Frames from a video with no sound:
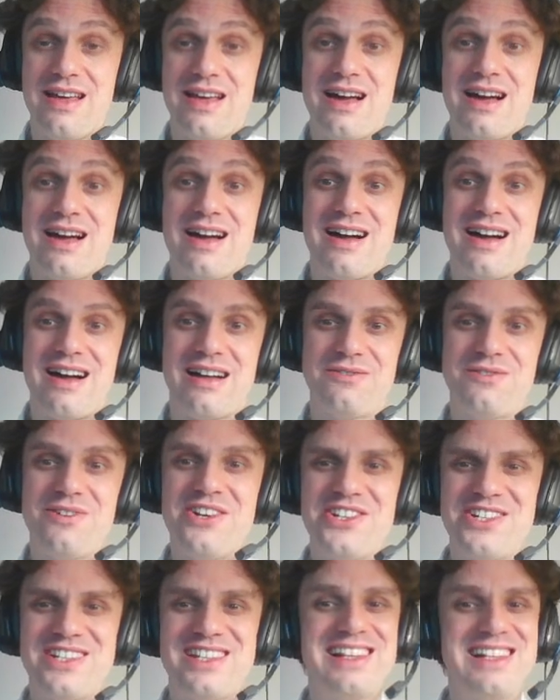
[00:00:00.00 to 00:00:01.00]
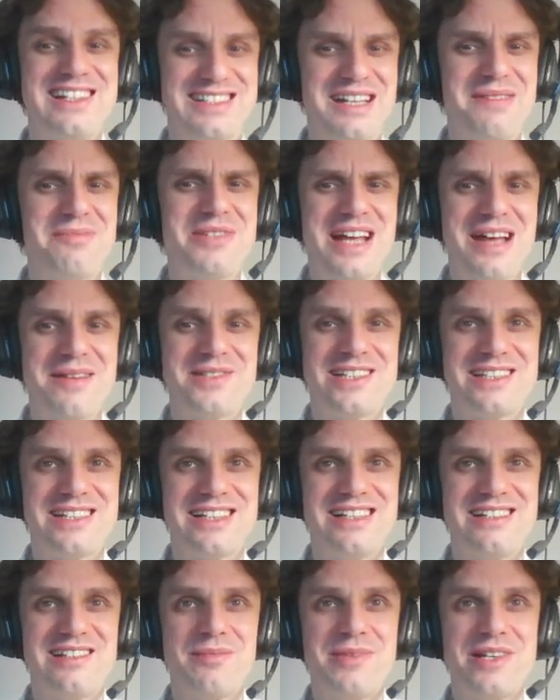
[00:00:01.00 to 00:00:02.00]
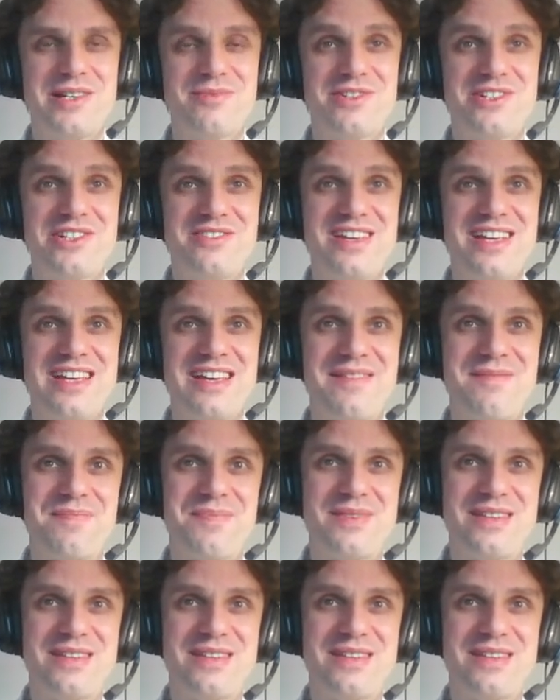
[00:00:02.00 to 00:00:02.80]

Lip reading: Unfortunately, sometimes it's a little bit more tricky.